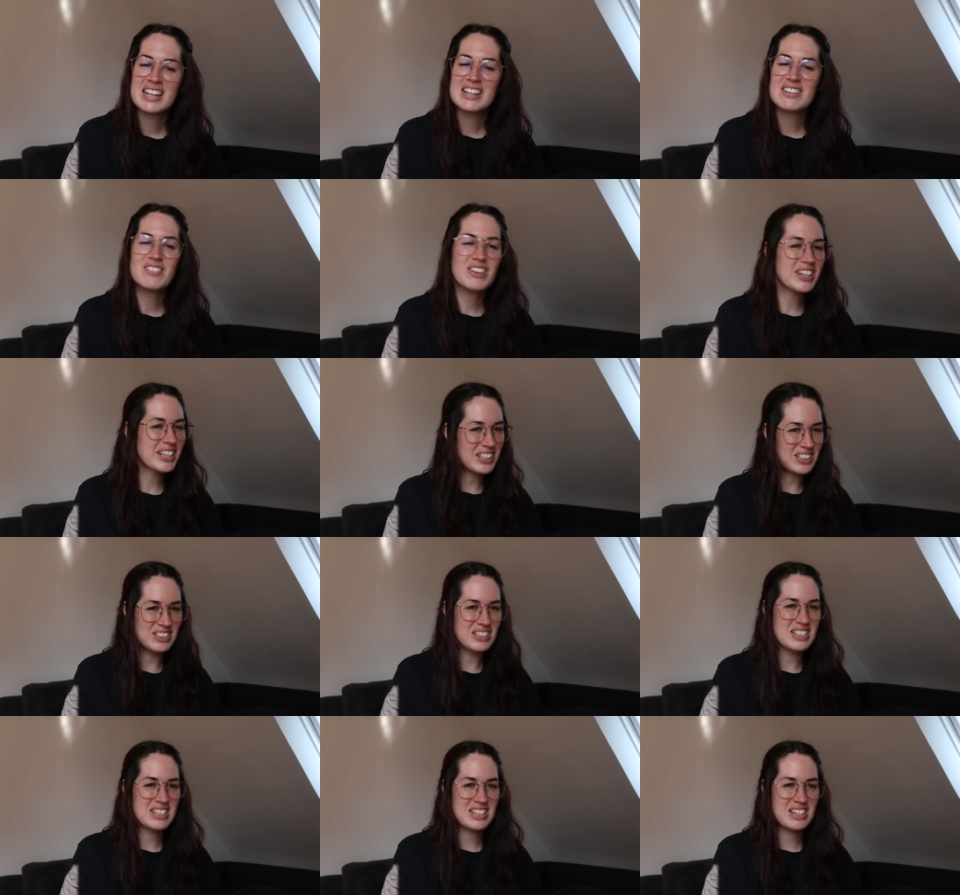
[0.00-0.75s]
very
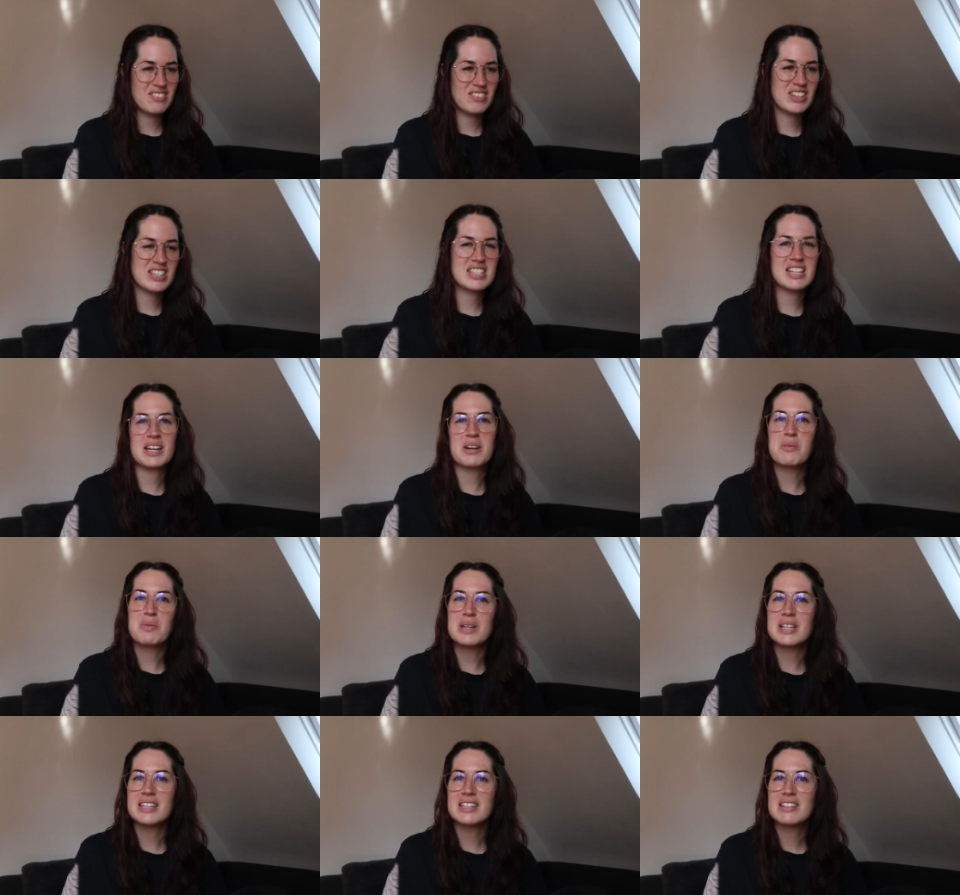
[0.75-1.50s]
good. It feels like a
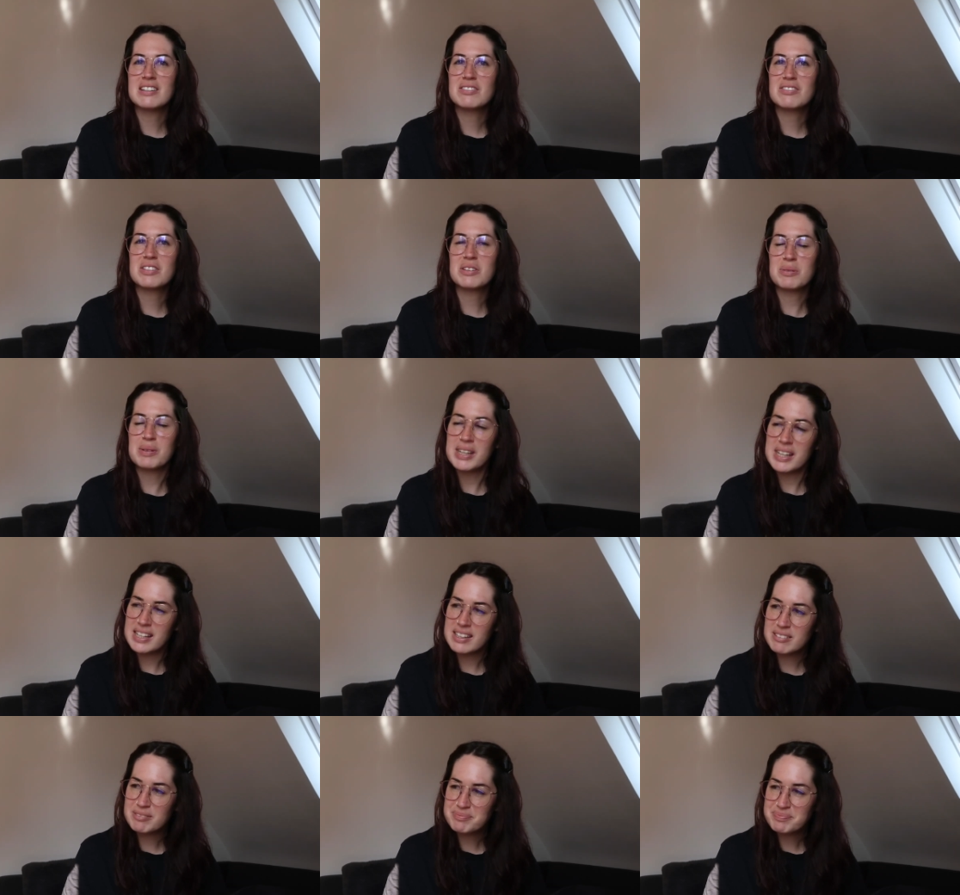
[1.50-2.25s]
win for the
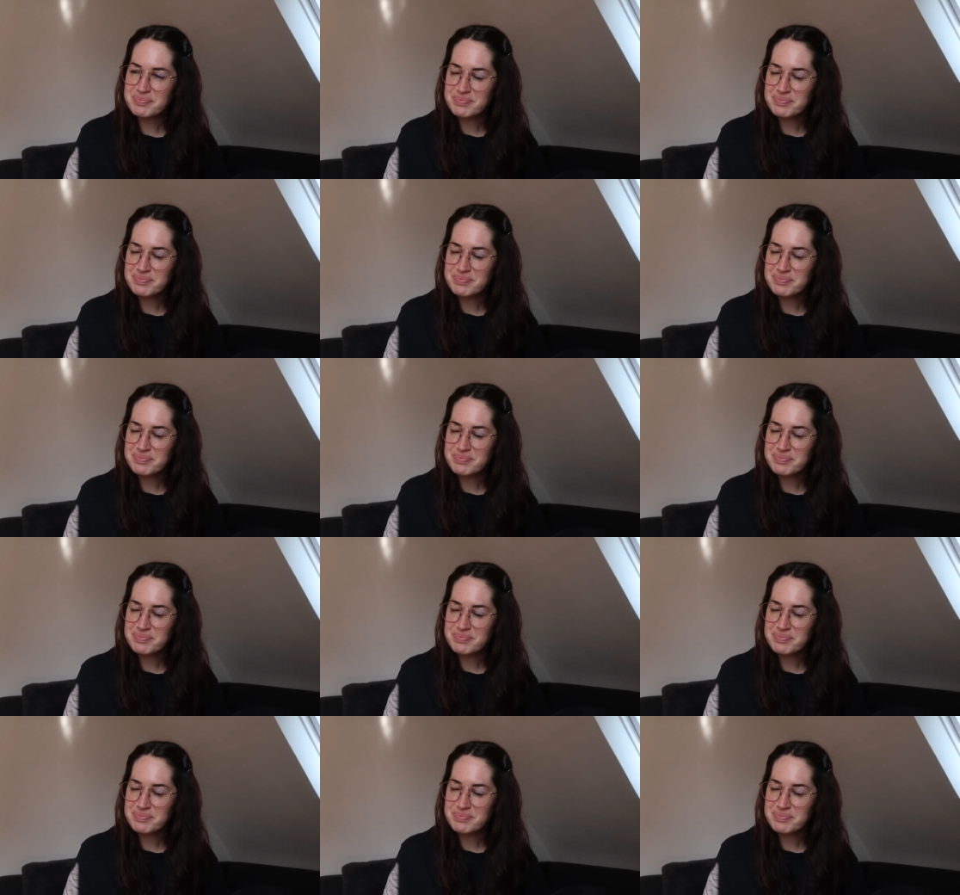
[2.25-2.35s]
week.